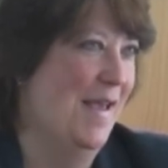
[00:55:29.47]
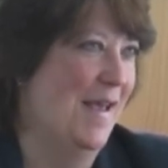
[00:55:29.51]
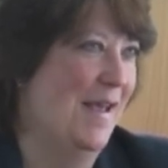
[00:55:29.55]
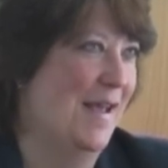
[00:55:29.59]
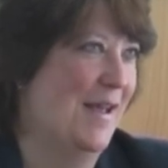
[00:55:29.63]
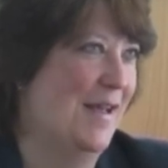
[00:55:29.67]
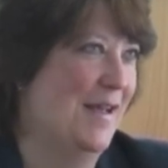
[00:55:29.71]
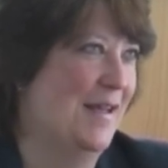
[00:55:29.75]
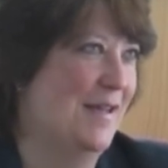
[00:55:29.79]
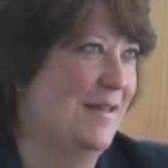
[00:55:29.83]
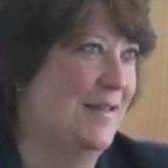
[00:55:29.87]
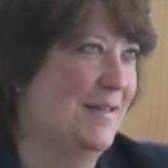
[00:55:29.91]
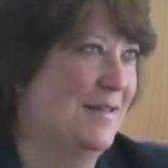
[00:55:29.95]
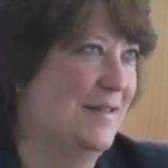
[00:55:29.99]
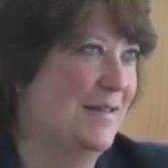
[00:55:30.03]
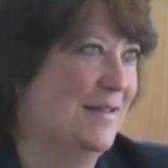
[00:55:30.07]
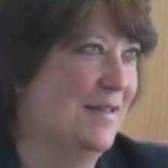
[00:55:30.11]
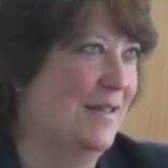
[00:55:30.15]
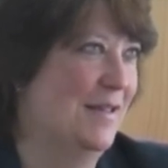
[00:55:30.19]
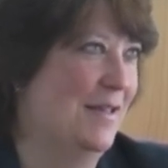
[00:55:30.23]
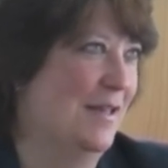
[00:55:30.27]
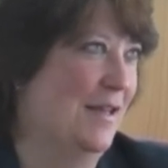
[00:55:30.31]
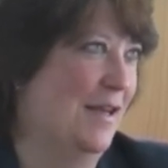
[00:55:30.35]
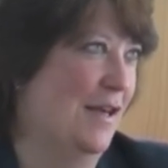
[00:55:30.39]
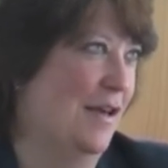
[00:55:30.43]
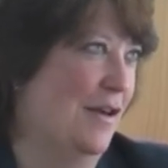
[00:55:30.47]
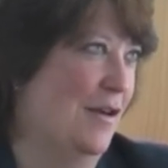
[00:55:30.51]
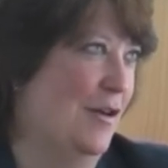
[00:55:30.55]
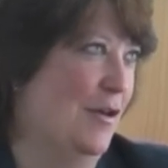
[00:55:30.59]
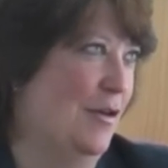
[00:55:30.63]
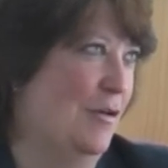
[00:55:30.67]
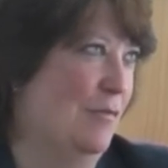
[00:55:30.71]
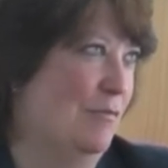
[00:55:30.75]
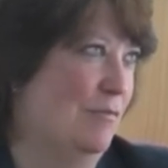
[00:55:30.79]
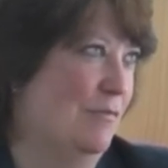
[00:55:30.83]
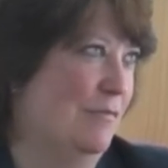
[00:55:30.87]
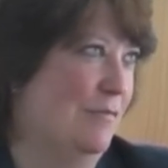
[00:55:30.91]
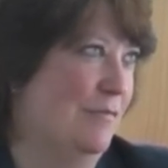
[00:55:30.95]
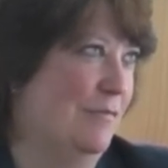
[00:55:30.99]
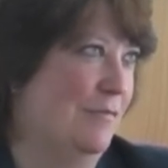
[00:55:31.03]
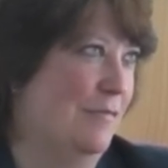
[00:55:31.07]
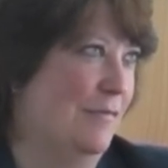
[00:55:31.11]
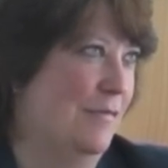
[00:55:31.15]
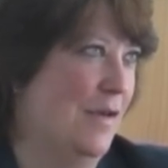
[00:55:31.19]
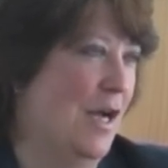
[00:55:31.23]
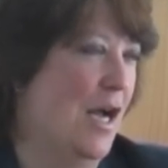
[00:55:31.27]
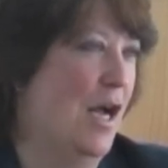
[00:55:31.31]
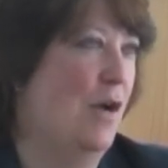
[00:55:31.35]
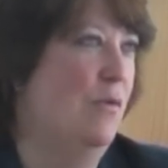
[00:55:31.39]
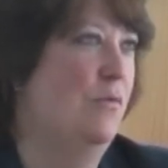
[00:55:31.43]
And
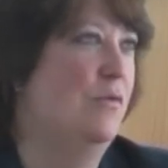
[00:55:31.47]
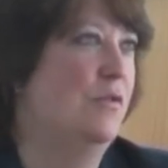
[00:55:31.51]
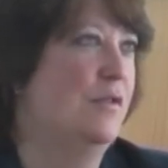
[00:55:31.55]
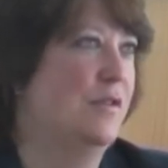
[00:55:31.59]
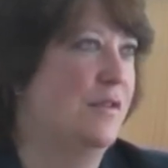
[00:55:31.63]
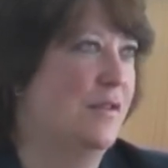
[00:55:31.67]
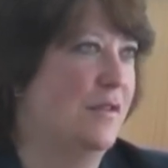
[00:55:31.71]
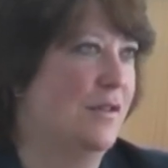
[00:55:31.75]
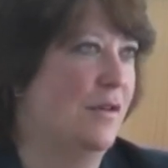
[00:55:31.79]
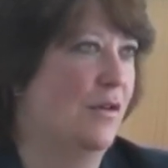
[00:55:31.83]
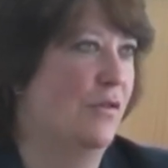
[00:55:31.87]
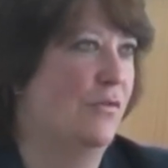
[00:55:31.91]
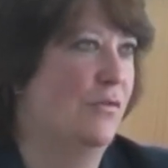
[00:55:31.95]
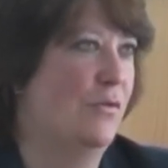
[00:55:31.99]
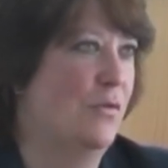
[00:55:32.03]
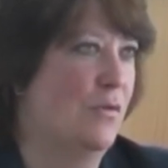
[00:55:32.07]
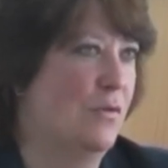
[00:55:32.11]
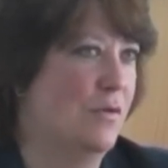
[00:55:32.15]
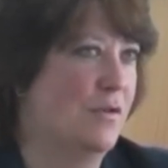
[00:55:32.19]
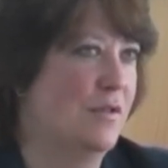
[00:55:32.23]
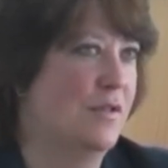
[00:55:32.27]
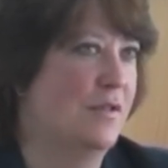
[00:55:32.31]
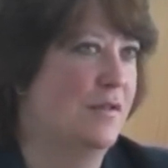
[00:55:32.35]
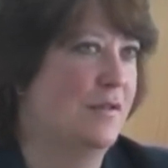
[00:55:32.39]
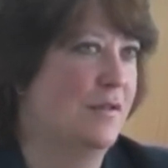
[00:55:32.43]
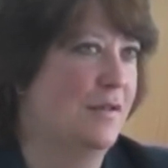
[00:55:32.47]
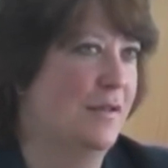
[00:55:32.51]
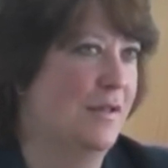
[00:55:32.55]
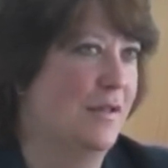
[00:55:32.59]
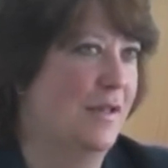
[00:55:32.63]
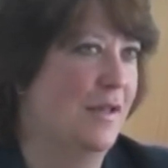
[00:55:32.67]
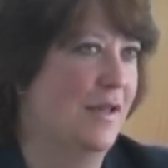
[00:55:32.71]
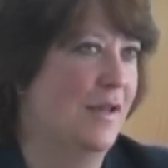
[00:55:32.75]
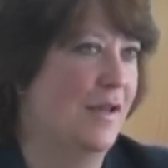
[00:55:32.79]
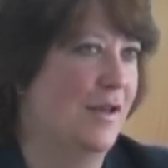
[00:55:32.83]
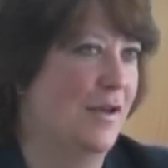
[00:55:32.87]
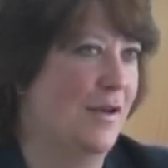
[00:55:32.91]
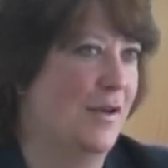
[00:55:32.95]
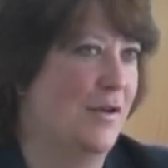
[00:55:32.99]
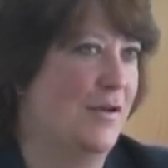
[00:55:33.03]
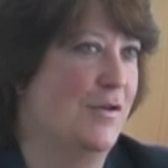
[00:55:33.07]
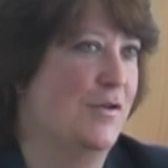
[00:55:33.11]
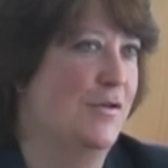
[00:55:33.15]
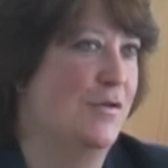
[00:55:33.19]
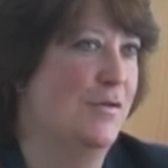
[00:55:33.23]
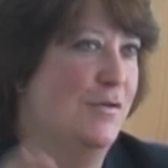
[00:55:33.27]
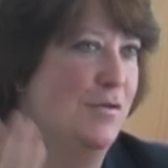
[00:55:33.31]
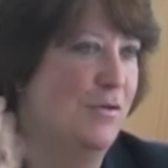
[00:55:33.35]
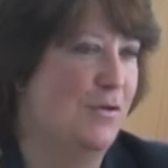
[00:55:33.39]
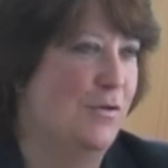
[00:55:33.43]
I would, of course,
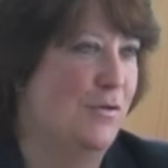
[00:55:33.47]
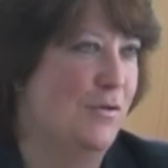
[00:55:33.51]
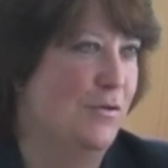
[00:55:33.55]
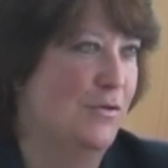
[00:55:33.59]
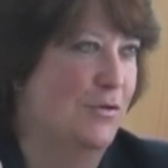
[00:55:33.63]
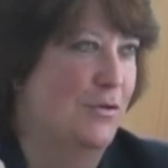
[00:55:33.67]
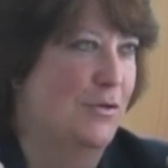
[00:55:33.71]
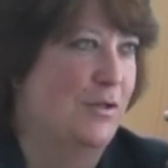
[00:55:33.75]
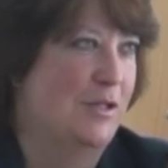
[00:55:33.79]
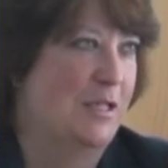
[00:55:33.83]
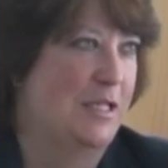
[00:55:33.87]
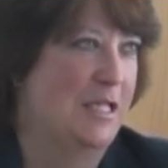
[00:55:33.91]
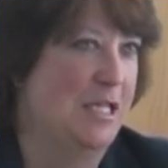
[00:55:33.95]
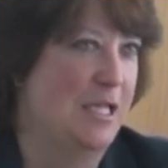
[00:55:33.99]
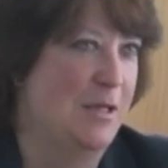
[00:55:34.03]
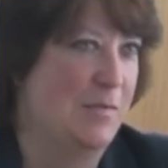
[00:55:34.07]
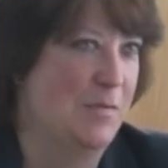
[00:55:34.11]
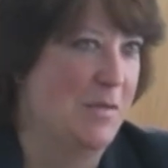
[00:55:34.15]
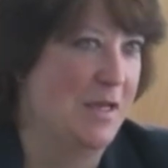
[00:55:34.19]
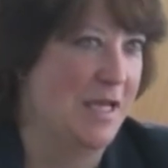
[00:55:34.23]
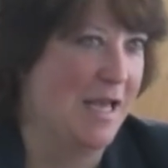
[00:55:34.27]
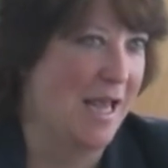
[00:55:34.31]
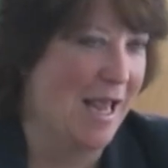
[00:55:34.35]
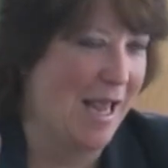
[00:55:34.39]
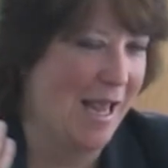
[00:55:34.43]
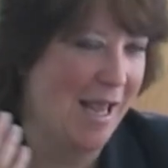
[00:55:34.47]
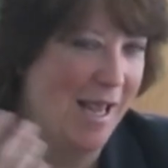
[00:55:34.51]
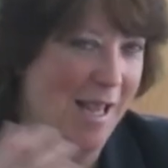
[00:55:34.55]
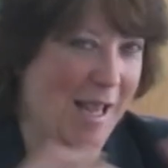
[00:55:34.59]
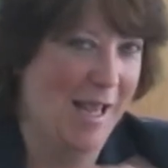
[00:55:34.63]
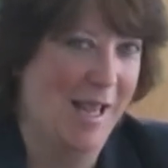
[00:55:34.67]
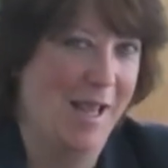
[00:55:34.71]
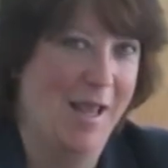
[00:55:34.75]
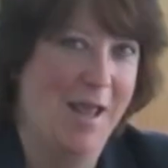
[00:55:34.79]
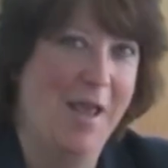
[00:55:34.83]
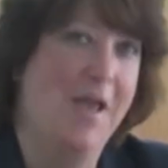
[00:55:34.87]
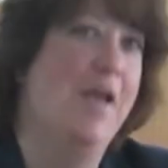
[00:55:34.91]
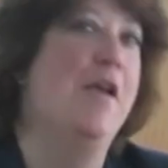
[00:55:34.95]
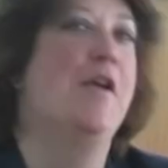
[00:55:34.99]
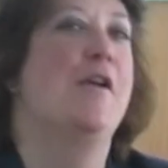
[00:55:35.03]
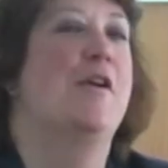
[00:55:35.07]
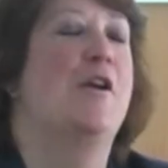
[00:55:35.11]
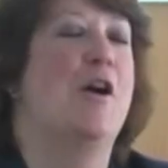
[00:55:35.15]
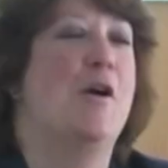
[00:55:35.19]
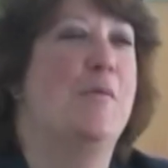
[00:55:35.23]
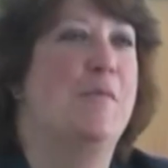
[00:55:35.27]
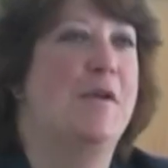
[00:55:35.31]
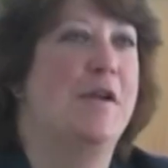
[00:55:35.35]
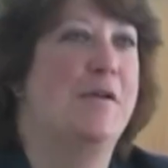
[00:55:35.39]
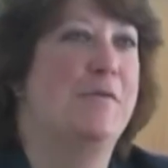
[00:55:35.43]
you see me
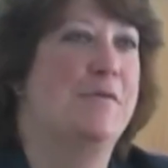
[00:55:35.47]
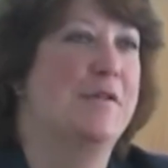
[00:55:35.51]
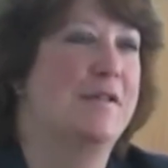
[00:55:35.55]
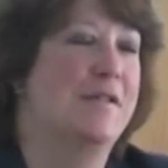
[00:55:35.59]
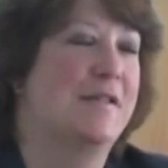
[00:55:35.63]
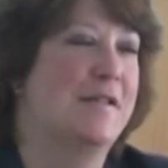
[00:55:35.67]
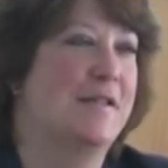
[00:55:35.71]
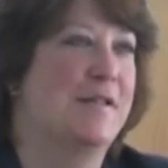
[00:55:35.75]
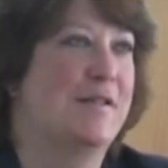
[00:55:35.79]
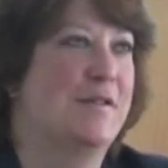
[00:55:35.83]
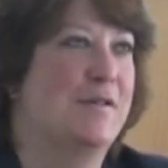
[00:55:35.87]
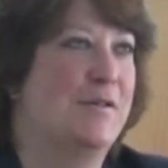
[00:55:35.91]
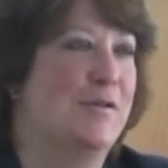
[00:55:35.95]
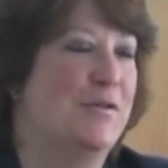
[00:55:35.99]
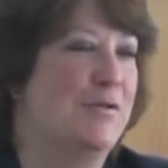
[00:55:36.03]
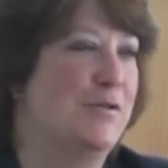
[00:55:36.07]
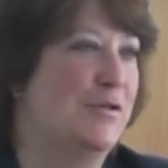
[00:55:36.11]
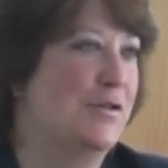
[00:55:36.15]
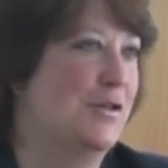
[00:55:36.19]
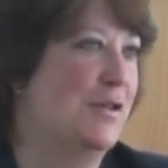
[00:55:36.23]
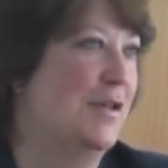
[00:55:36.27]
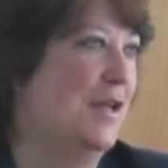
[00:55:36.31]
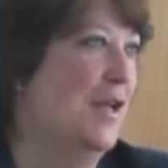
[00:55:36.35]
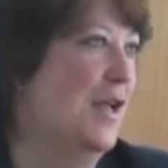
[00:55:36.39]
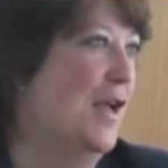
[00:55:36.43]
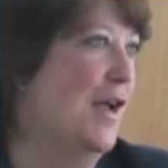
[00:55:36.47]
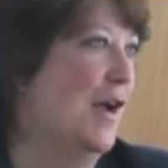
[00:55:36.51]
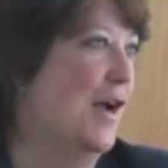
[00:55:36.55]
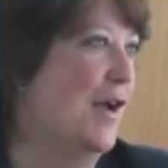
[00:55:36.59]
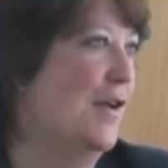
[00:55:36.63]
coming with this solution.